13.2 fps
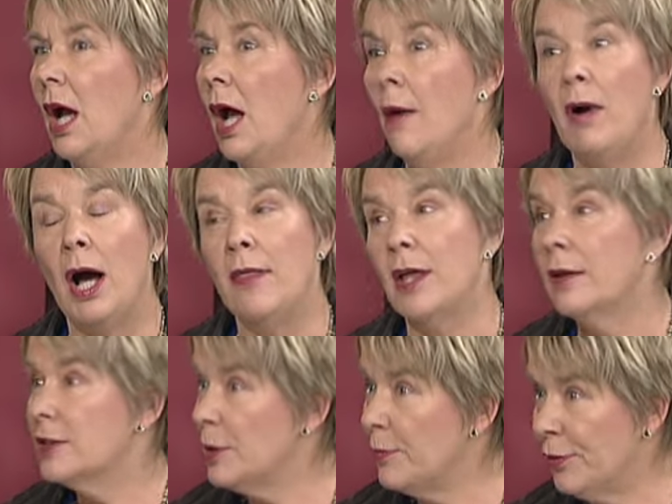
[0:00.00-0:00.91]
I think
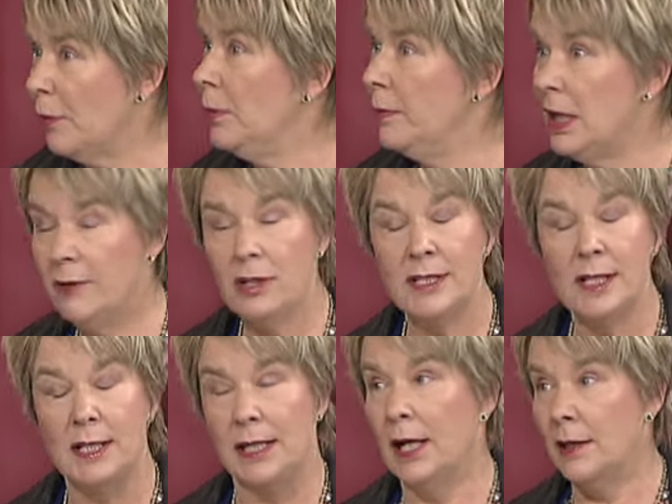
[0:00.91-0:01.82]
there's a problem in every
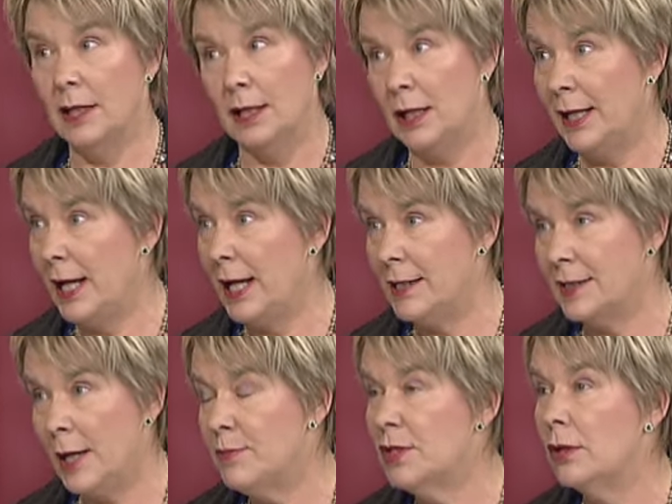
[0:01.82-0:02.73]
city. I think Lianne's
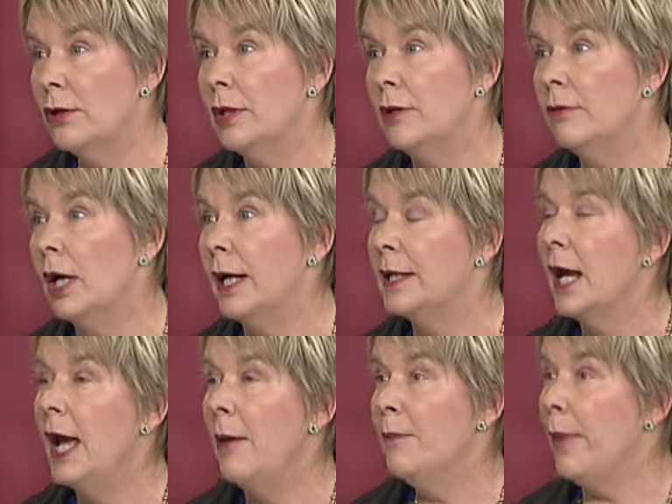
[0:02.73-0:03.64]
absolutely right.
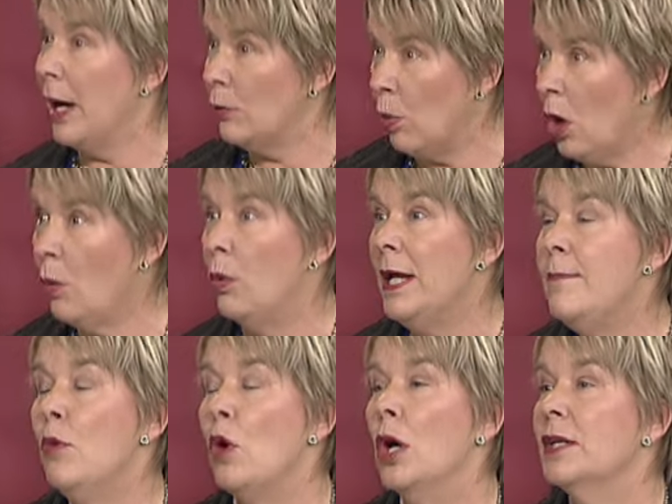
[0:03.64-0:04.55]
But what we
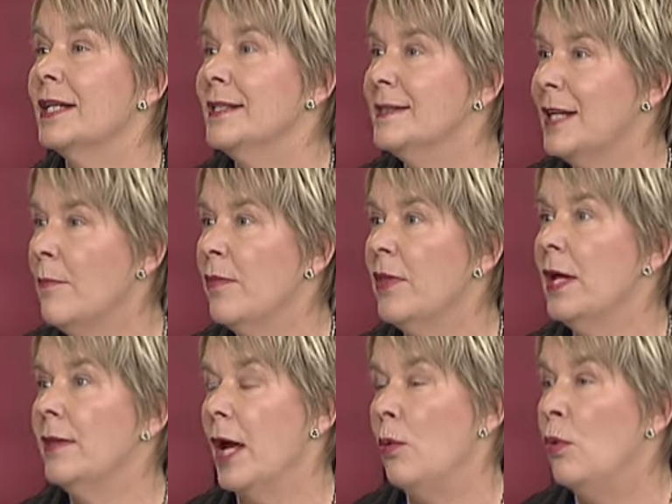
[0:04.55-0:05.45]
want is something
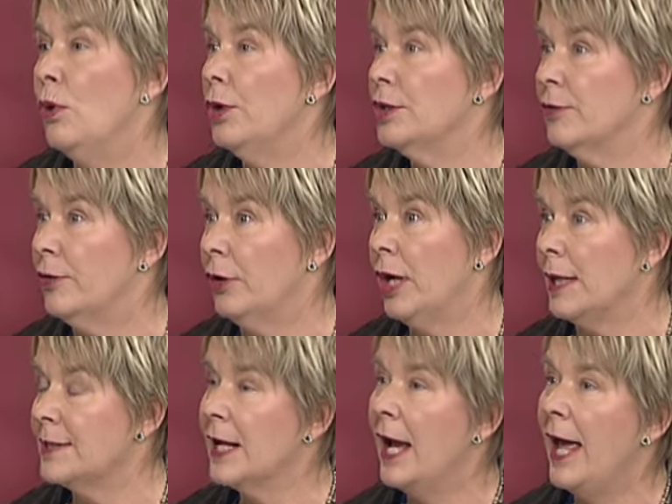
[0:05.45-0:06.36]
that works for
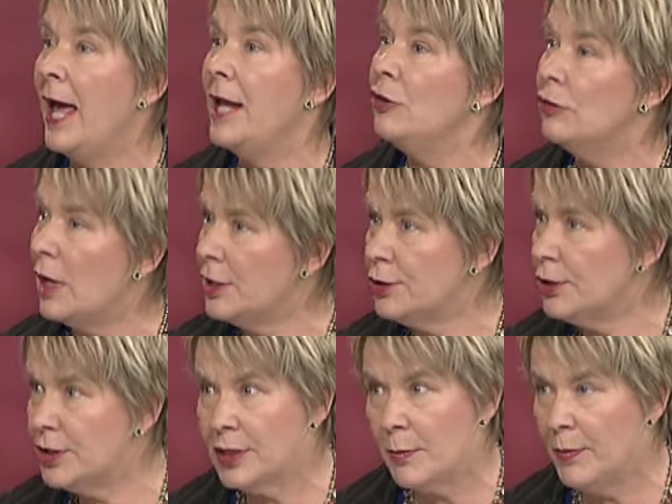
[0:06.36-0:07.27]
us. And
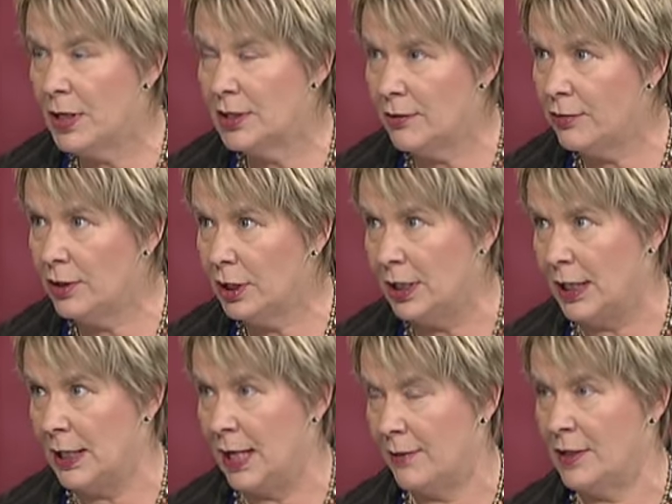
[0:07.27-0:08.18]
Christchurch is a bit different than
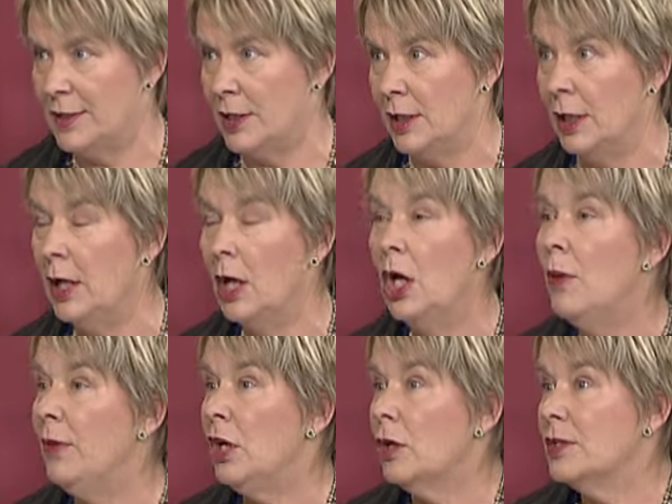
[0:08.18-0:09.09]
any other city
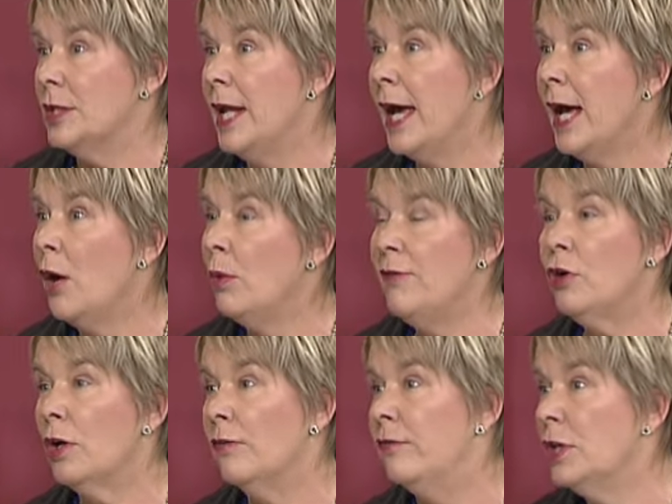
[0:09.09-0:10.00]
because now we've
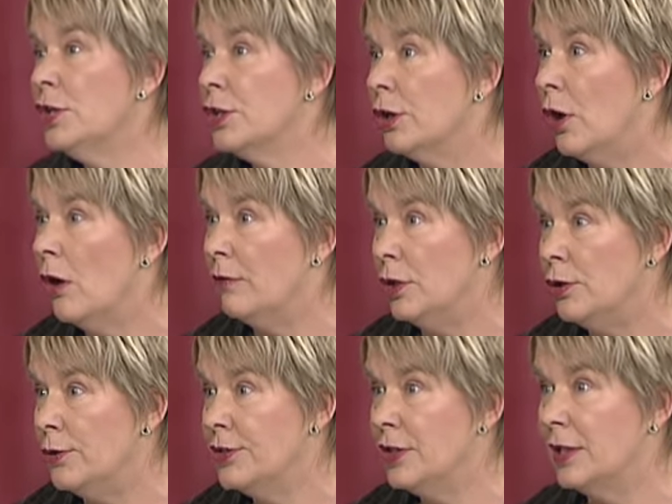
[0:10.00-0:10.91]
got a vision of a
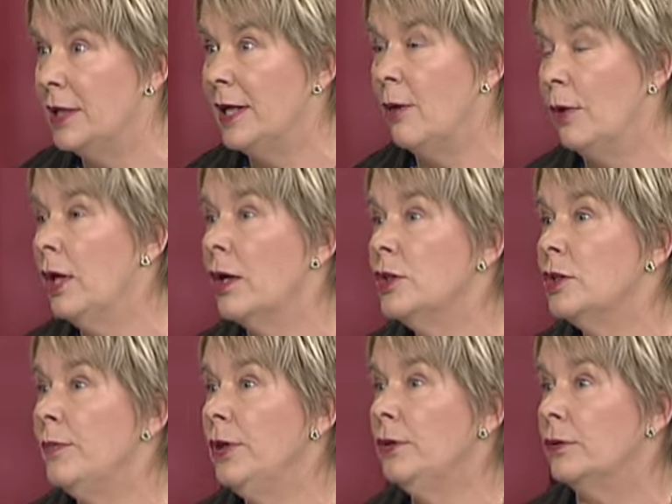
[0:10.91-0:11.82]
new city that we're going to
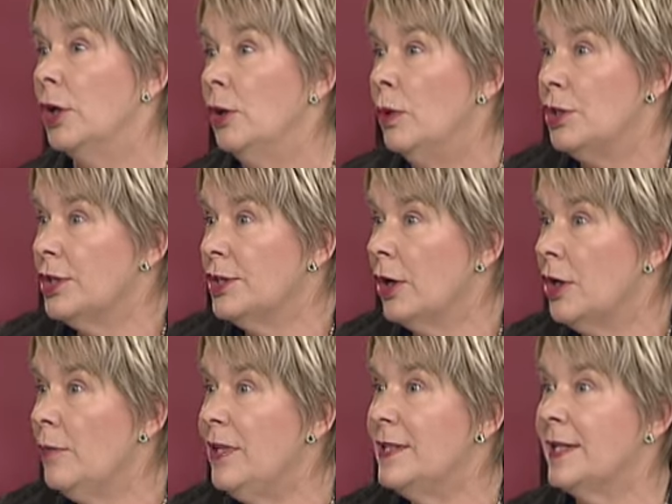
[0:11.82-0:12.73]
build, which is going
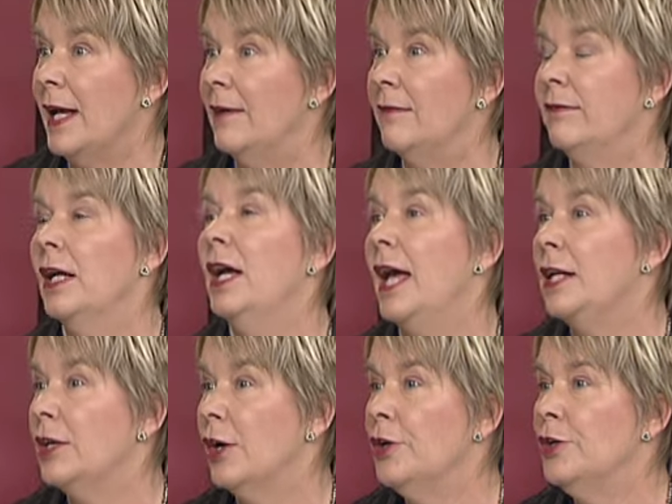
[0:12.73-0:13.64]
to be safe
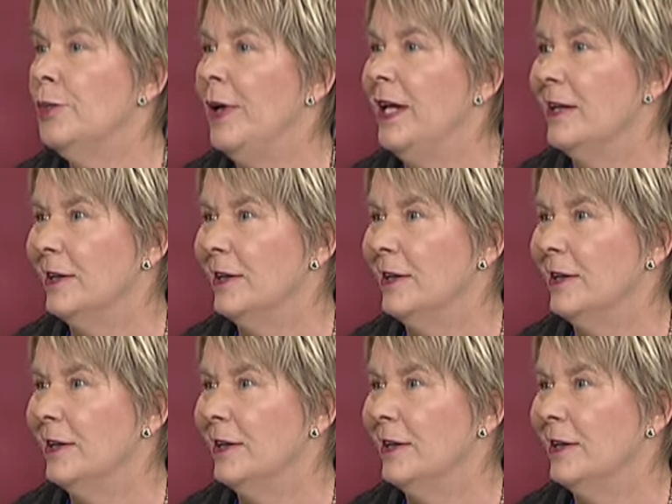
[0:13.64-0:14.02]
and going to be